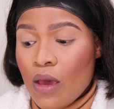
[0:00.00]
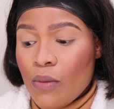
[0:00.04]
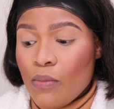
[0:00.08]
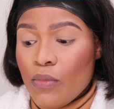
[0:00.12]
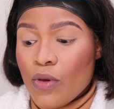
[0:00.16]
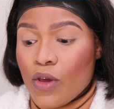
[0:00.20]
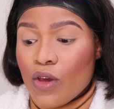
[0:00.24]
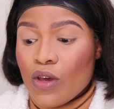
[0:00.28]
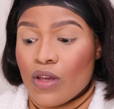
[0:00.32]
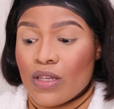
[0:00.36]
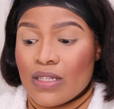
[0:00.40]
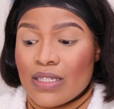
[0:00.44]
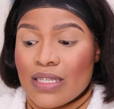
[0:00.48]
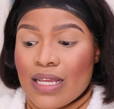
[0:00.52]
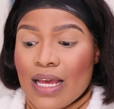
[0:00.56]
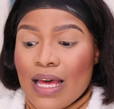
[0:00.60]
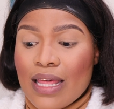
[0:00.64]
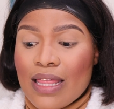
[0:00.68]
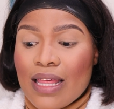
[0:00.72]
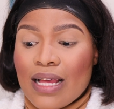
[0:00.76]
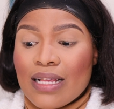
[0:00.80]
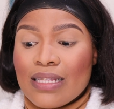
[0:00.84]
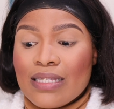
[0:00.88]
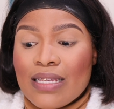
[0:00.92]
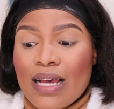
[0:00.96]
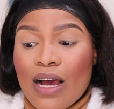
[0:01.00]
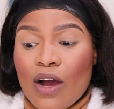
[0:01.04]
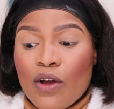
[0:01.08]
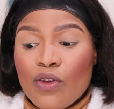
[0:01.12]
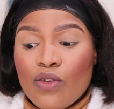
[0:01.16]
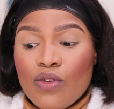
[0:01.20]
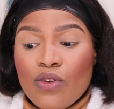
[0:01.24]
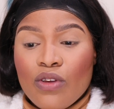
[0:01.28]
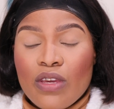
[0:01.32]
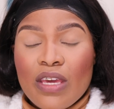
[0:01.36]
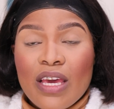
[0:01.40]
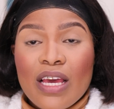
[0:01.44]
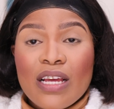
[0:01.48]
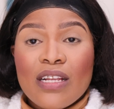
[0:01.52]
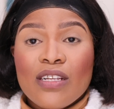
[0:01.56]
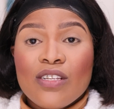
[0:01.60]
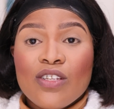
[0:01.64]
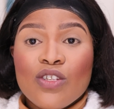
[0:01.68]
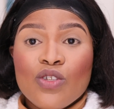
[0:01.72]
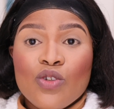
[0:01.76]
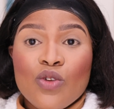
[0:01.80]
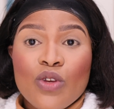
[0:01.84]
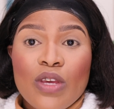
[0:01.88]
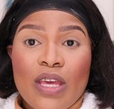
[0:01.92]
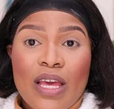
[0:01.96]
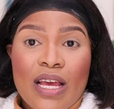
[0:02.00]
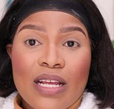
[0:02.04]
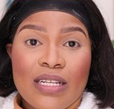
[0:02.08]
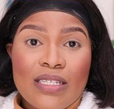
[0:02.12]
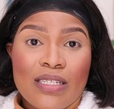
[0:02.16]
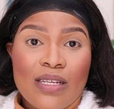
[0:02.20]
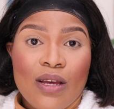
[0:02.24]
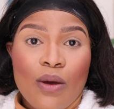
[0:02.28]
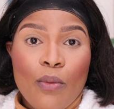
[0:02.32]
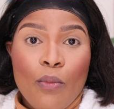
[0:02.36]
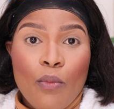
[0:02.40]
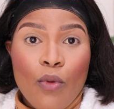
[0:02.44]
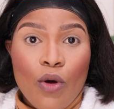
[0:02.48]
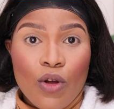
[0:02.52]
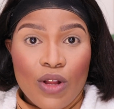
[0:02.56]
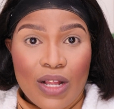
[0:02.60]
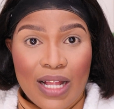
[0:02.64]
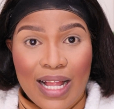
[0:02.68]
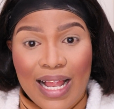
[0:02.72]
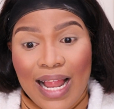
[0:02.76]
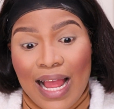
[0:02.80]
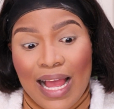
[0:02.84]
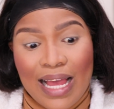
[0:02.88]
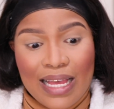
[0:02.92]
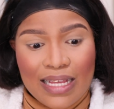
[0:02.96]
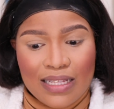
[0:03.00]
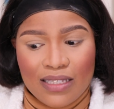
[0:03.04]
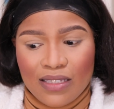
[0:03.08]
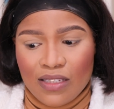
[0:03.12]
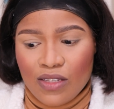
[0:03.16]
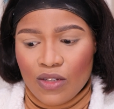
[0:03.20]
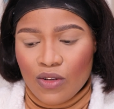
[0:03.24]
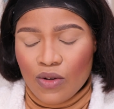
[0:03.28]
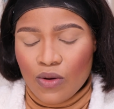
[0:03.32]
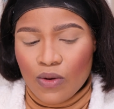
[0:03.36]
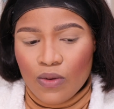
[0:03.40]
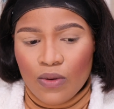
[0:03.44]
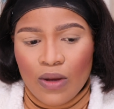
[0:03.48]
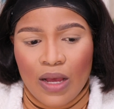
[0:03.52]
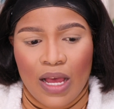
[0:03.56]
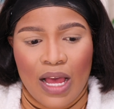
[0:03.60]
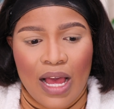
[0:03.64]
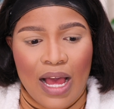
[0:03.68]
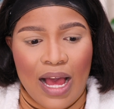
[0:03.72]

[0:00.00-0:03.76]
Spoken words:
because that's how you get more clients, you know.